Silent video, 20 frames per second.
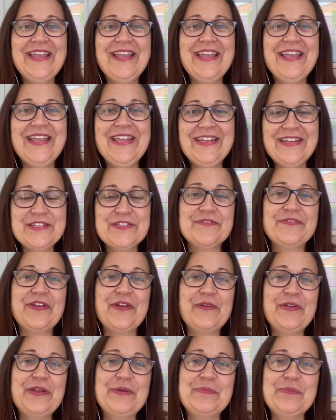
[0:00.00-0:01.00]
it is
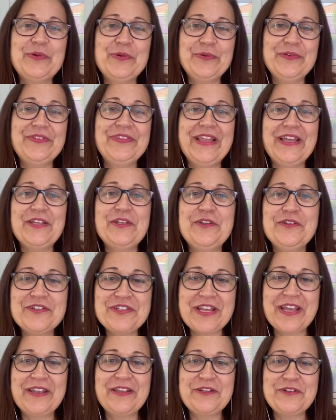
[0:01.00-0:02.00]
very important that you
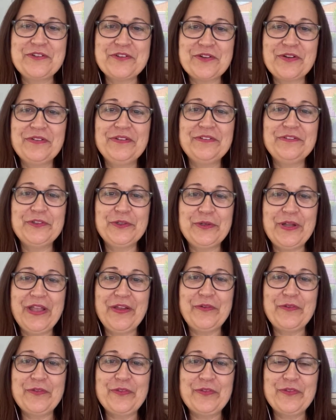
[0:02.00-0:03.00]
take control of your
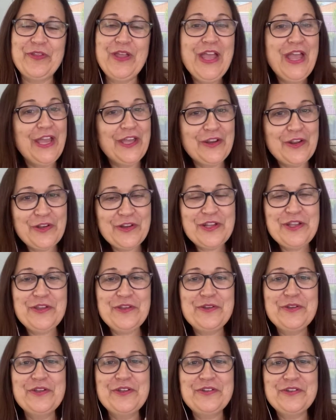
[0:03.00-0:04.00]
health, and only
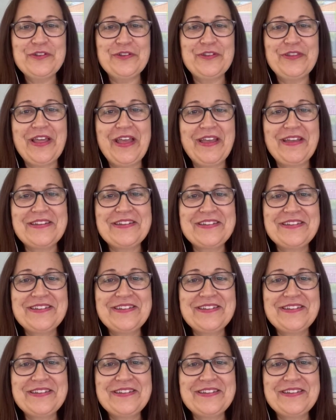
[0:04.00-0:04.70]
you can do that.